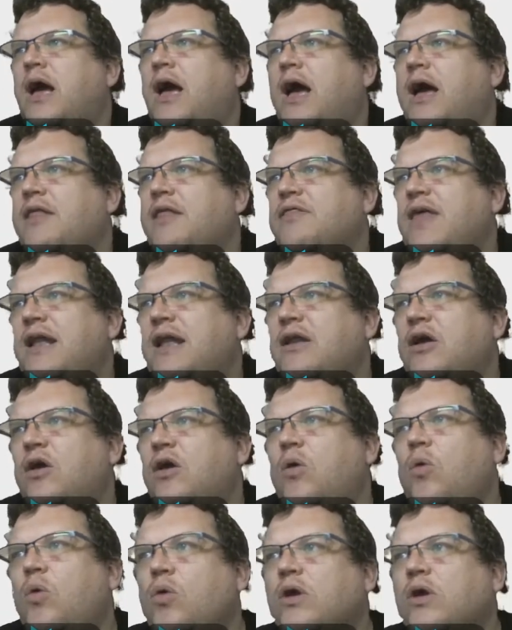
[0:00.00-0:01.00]
Then
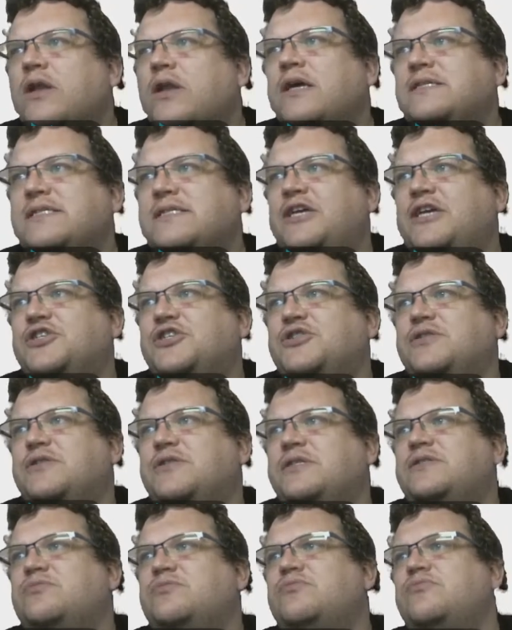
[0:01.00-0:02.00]
organization.
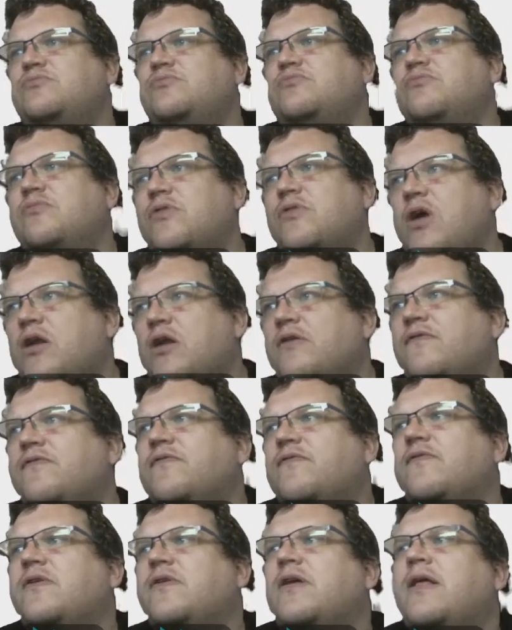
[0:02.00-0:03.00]
This kind of,
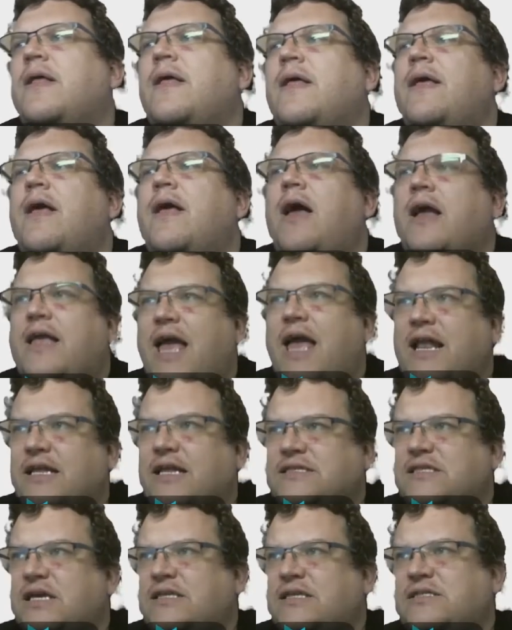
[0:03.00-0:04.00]
again,
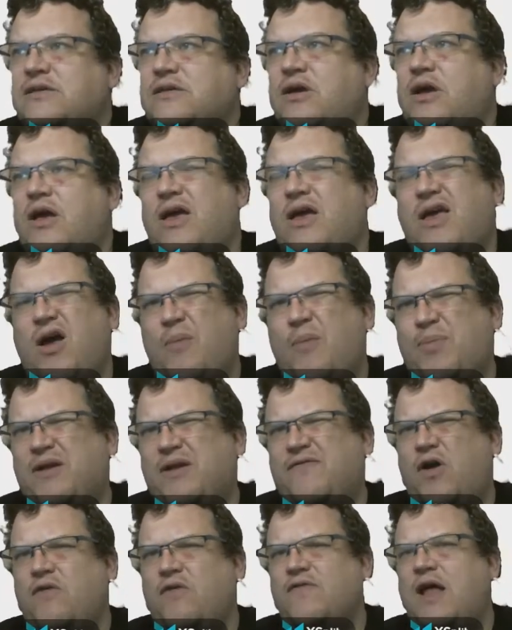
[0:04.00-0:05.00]
it's a bit of
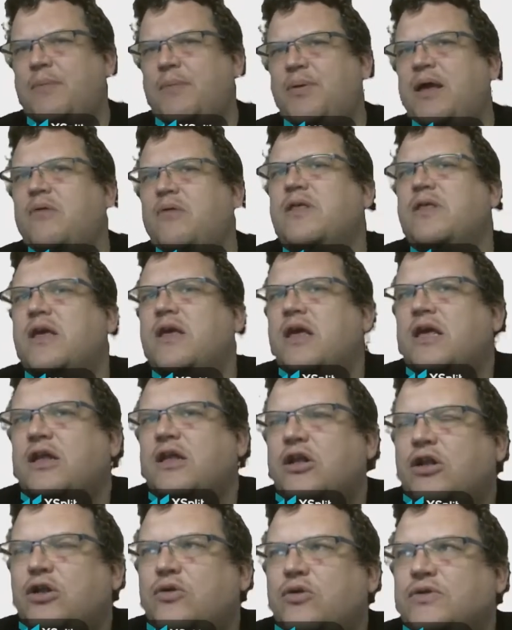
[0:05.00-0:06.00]
overlap here with it,
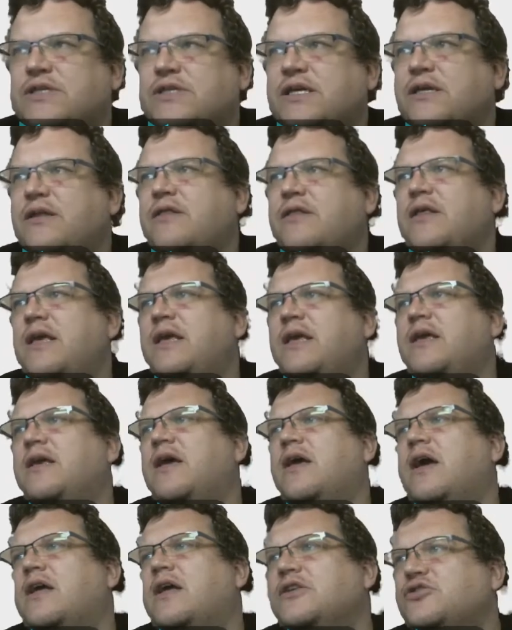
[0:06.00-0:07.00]
including the
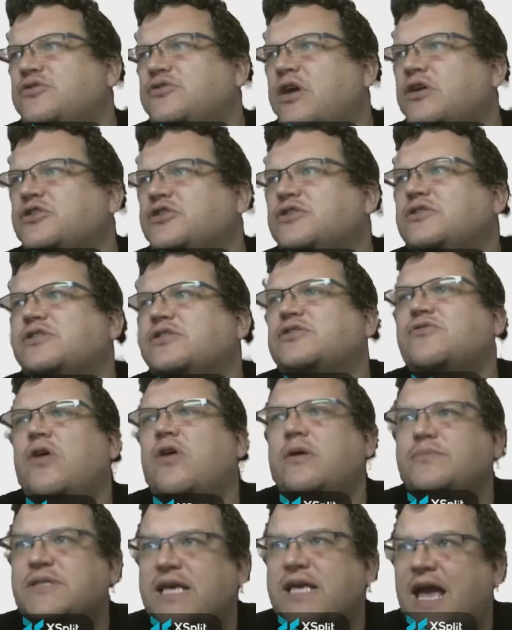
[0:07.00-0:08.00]
introduction,
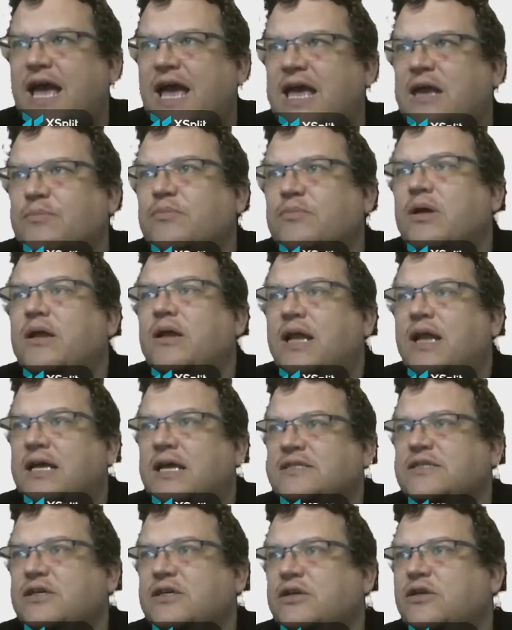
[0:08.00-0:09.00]
describes the aim and has
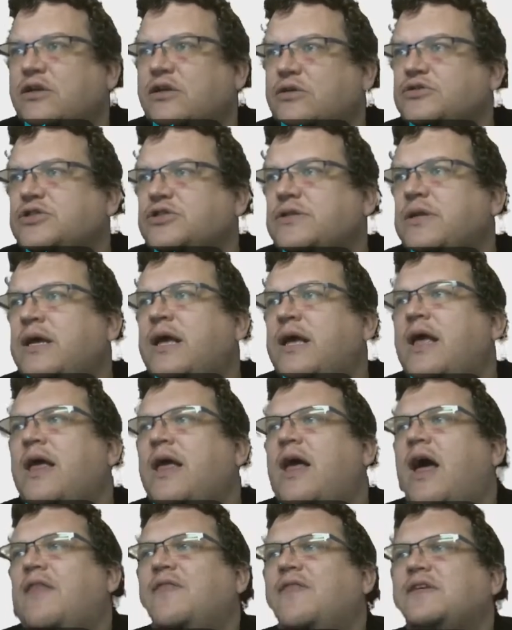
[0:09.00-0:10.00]
a conclusion.
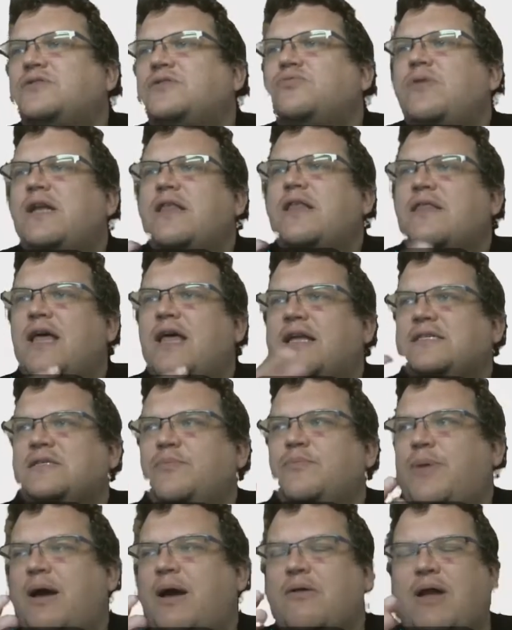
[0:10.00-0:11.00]
And this really then is
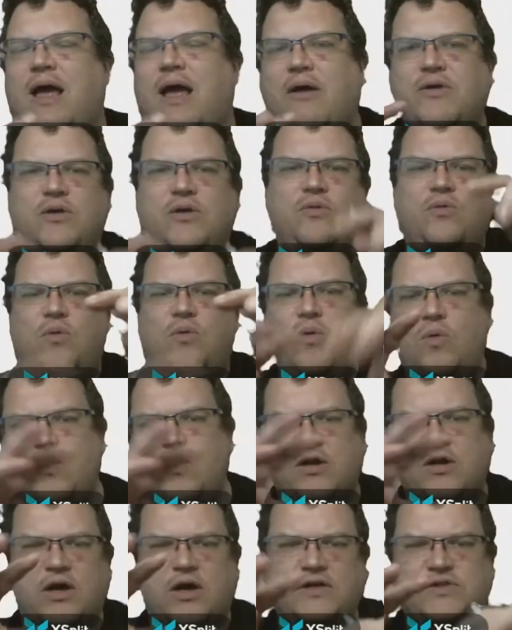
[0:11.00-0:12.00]
about how you
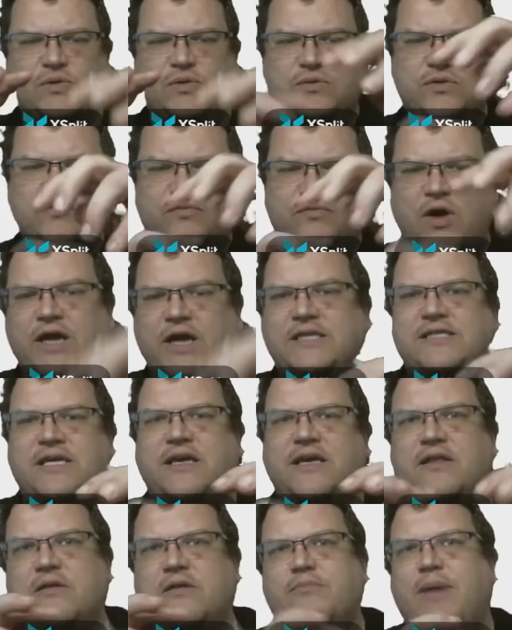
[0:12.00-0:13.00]
organize all the writing
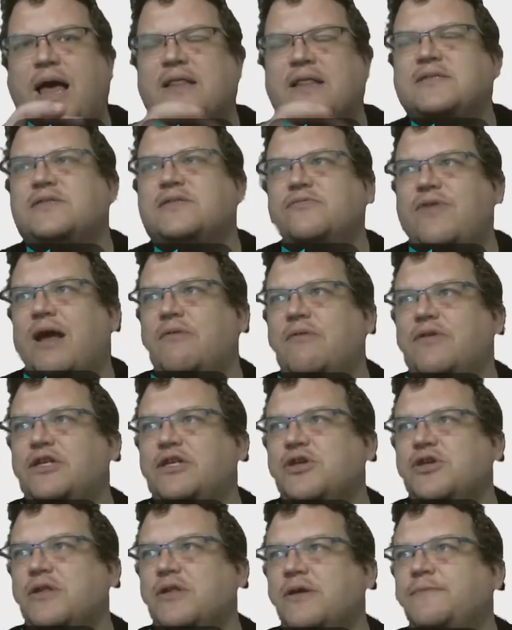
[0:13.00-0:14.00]
and the maths around
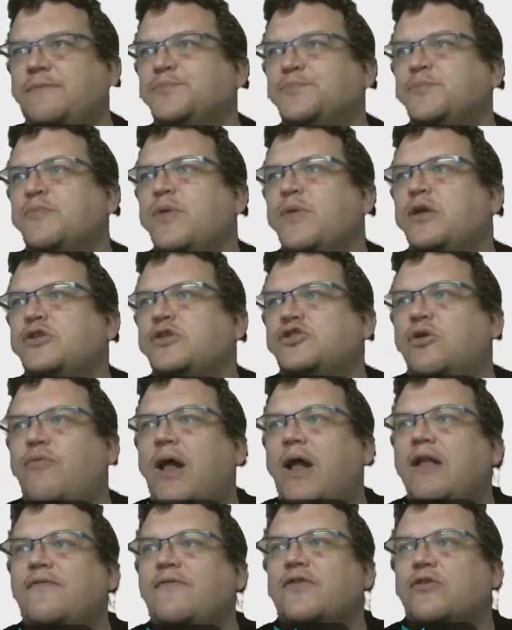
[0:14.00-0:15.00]
each other. So
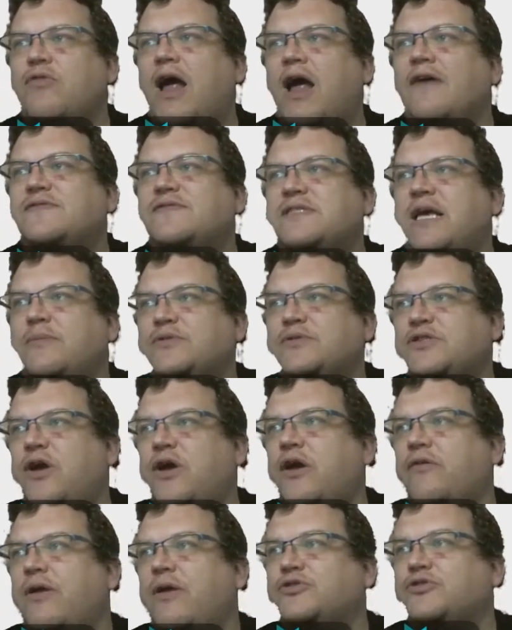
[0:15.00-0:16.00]
relevant graphs, tables,
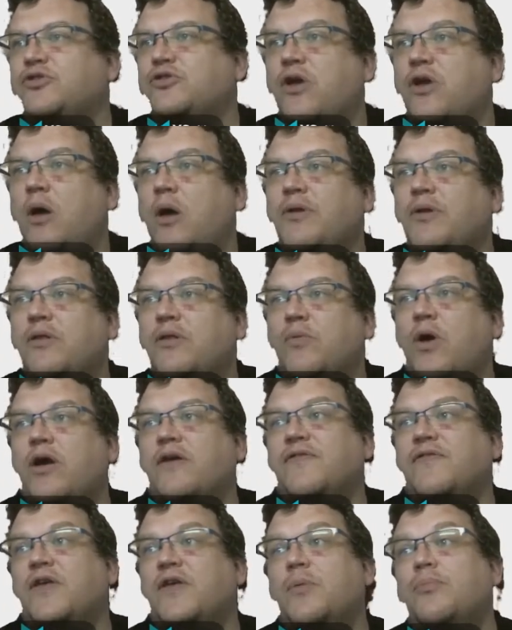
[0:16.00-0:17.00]
diagrams should accompany the work
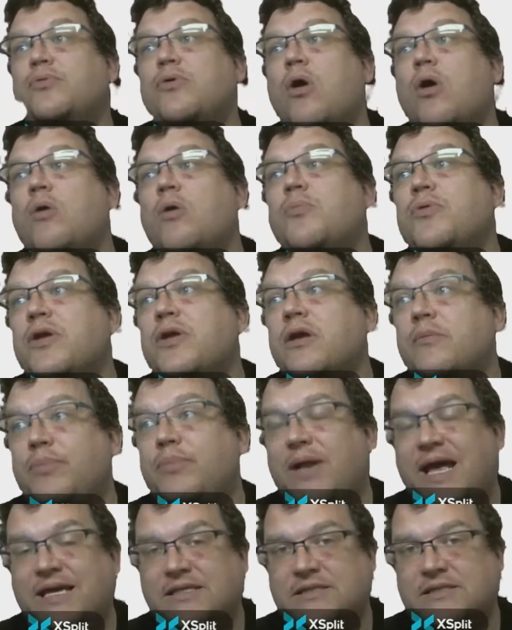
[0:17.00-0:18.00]
in the appropriate
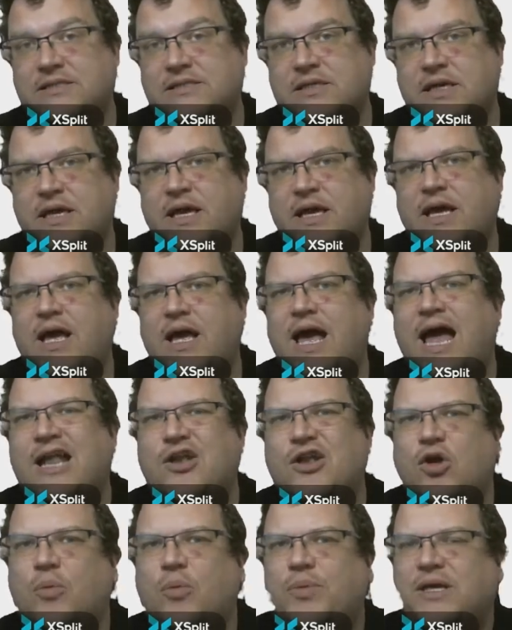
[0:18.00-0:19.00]
place and
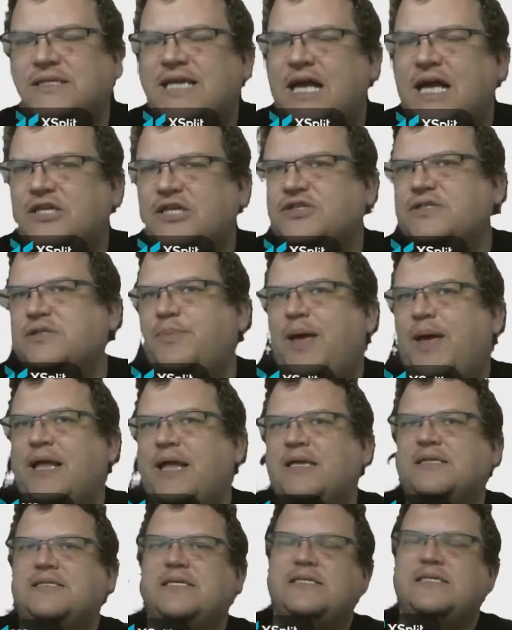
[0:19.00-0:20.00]
not be attached as
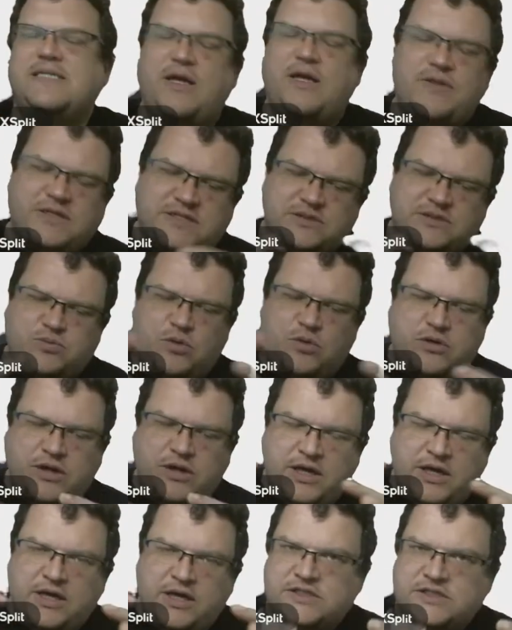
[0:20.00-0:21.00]
appendices. Now this is one
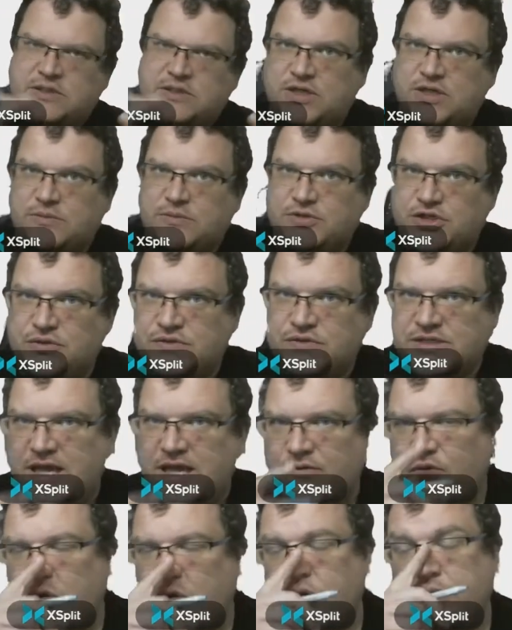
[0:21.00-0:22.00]
sometimes students get
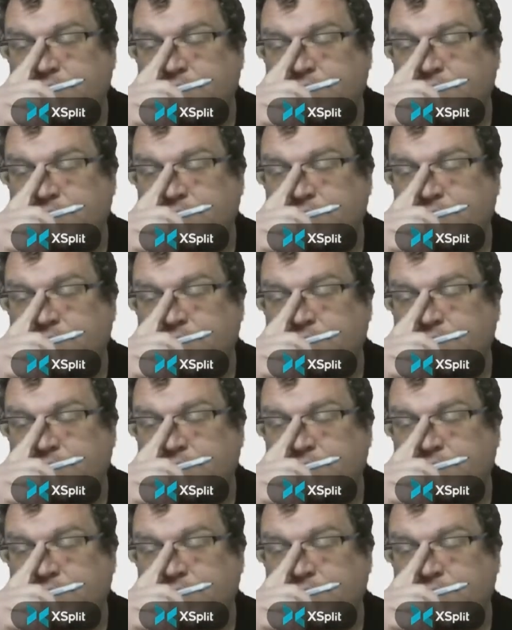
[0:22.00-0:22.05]
wrong.